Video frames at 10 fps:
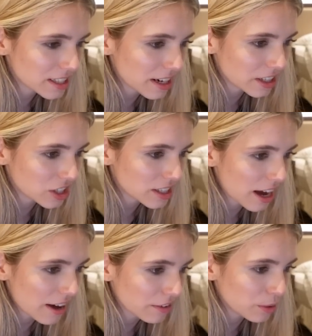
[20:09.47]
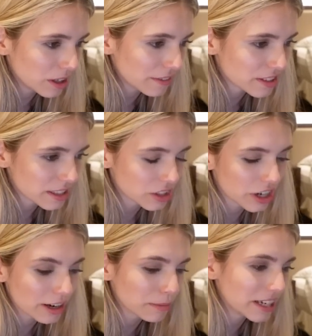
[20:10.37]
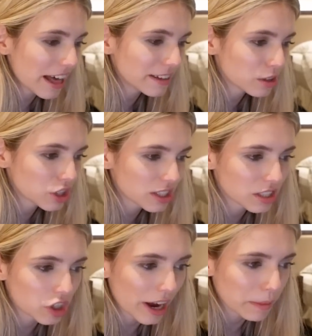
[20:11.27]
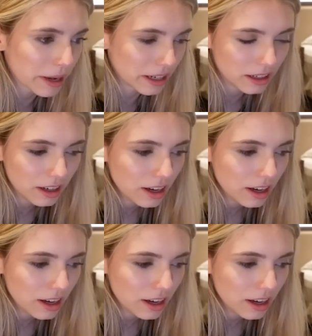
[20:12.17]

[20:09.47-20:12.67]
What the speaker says: then I just have queen f6 checkmate. Yeah, this is just a checkmate.